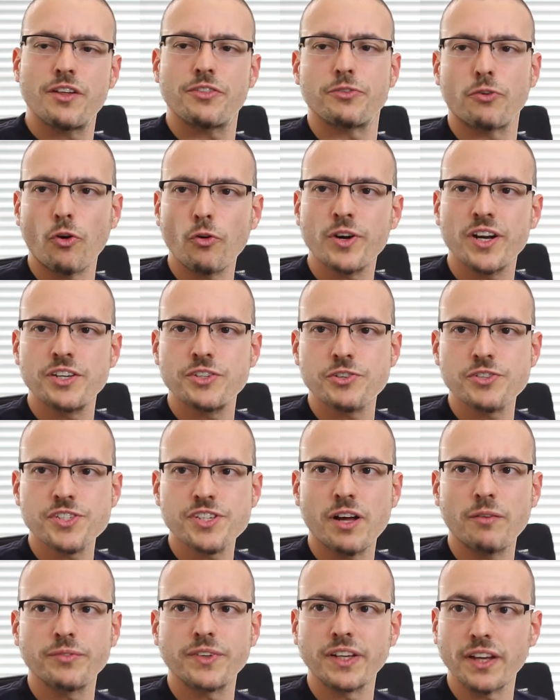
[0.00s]
throw it into
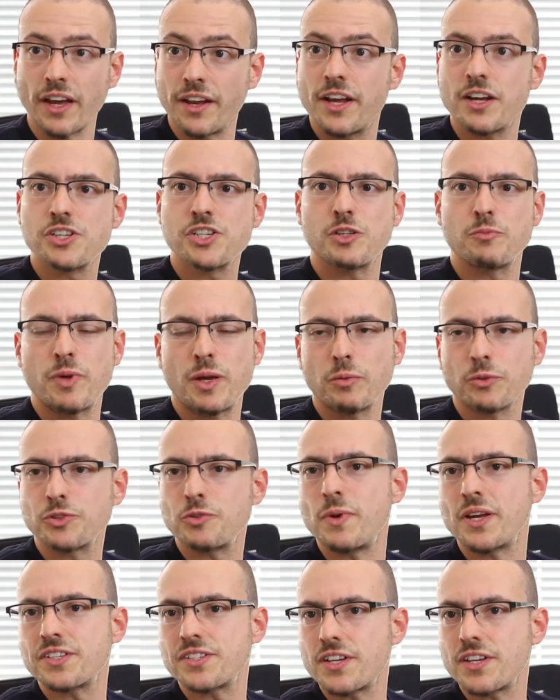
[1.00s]
something, and actually be able to make